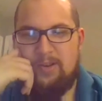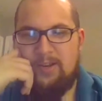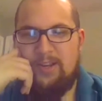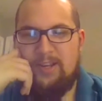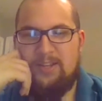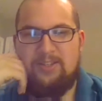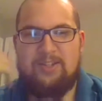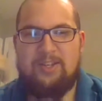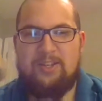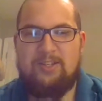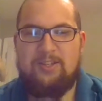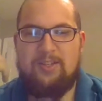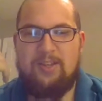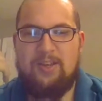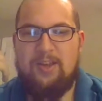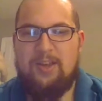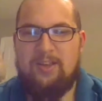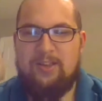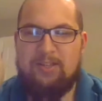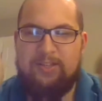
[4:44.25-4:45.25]
It's just
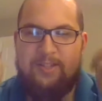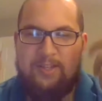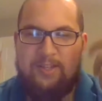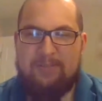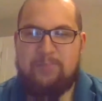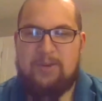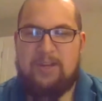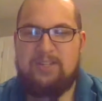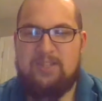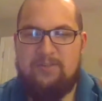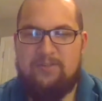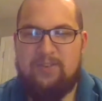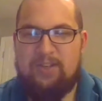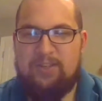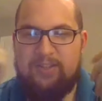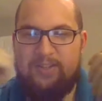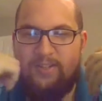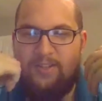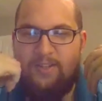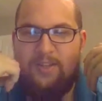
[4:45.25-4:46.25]
this
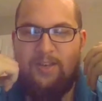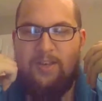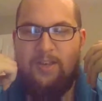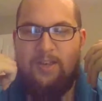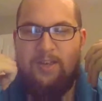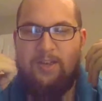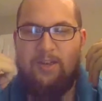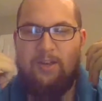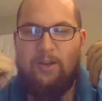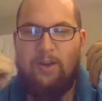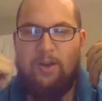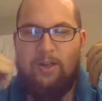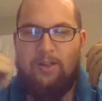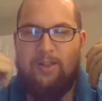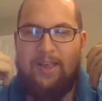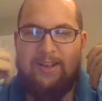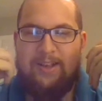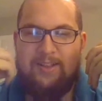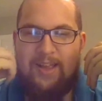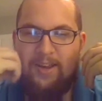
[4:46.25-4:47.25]
expressivist,
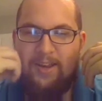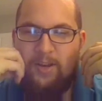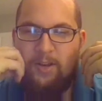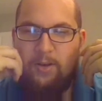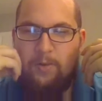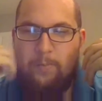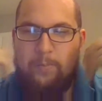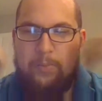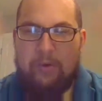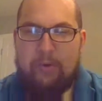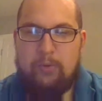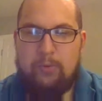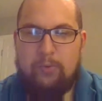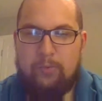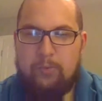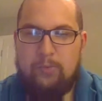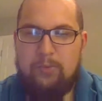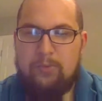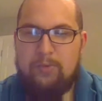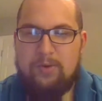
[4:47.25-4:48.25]
like boo.